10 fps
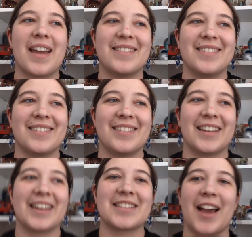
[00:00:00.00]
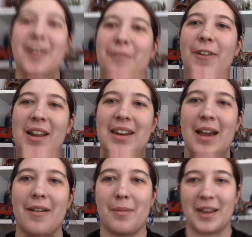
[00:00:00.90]
And like it's kind of funny
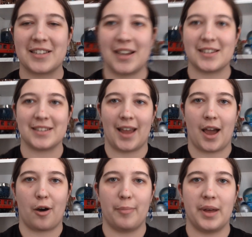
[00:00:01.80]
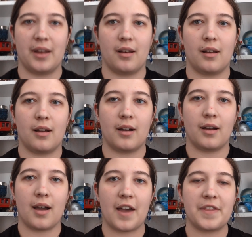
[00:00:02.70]
now and it makes sense now, but
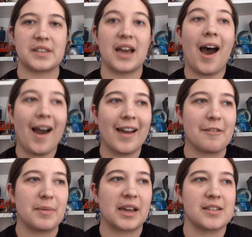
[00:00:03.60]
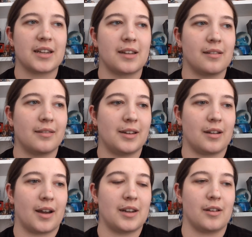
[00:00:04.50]
at the time, because I didn't
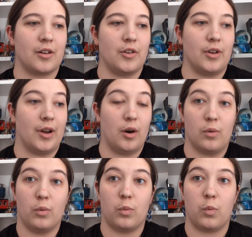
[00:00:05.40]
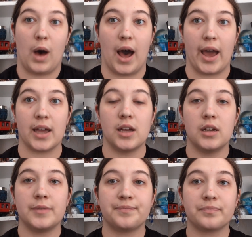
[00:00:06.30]
know why
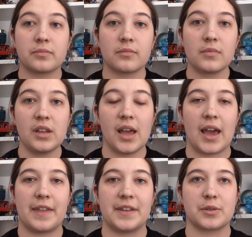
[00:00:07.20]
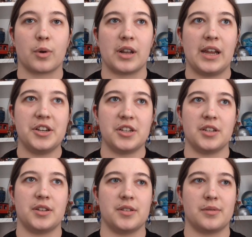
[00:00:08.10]
I had these coordination
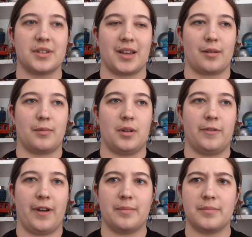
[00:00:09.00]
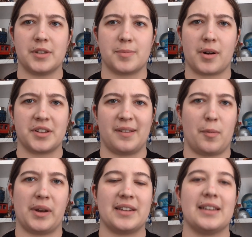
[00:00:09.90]
issues, it was like, well, if I'm as smart as
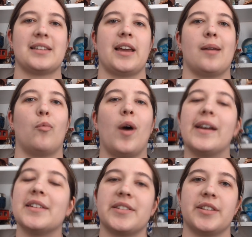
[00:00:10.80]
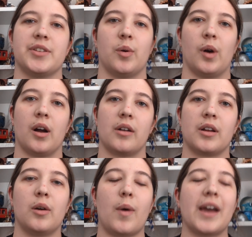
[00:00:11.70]
everybody says I am, why is this so
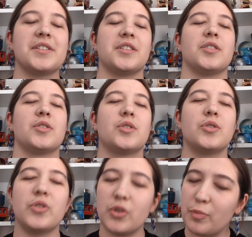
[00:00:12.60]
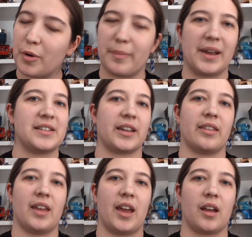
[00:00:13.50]
hard? Why is this super
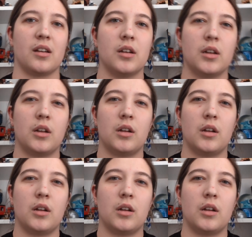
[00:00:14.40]
basic thing